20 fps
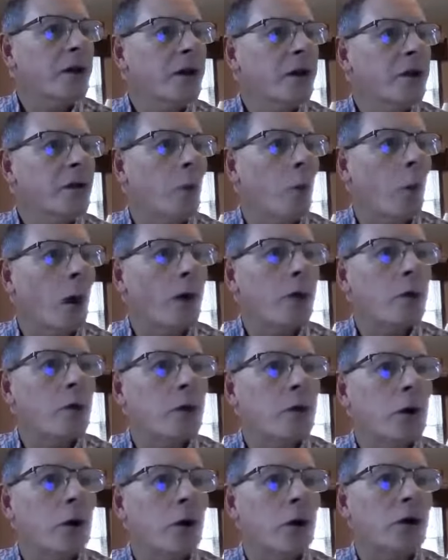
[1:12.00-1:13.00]
The one who
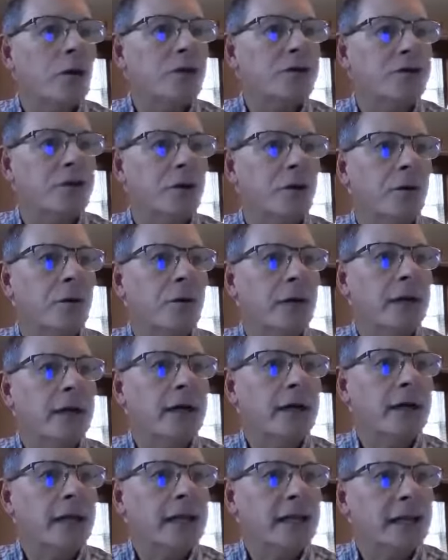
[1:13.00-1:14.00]
calls you
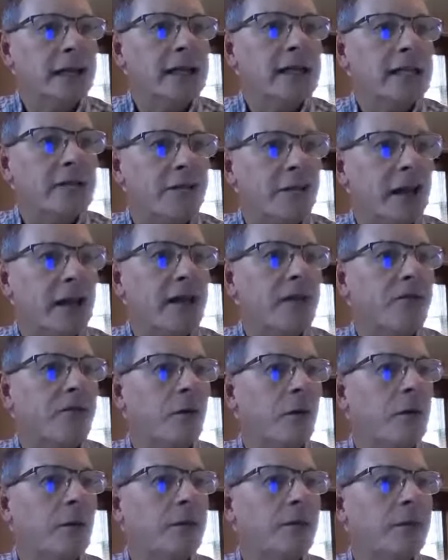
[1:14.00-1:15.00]
is
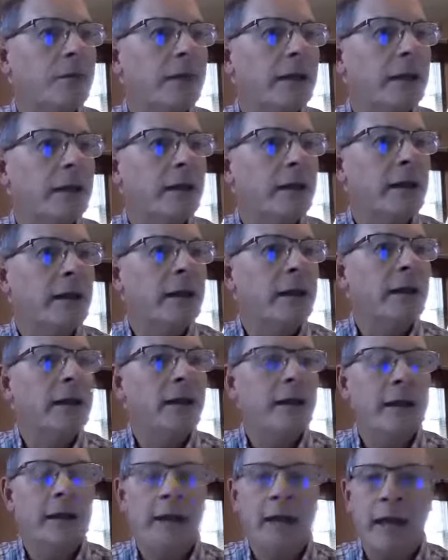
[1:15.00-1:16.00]
faithful,
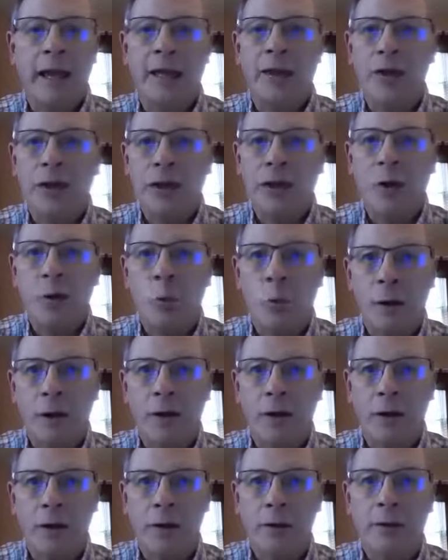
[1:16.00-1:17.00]
and he
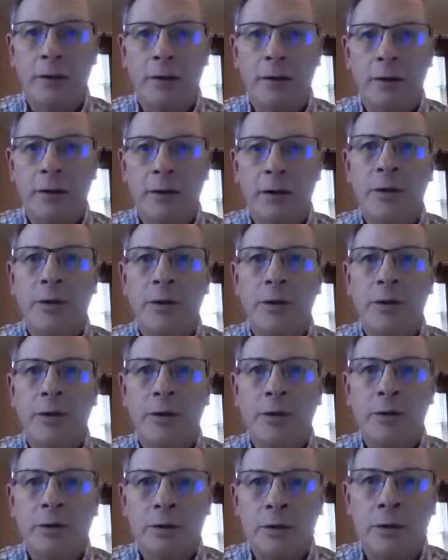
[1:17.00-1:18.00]
will
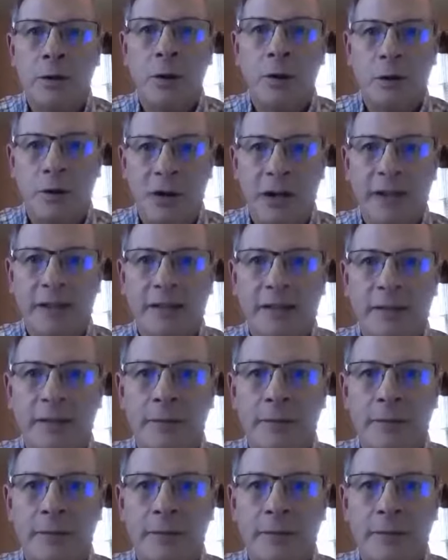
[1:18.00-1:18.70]
do this.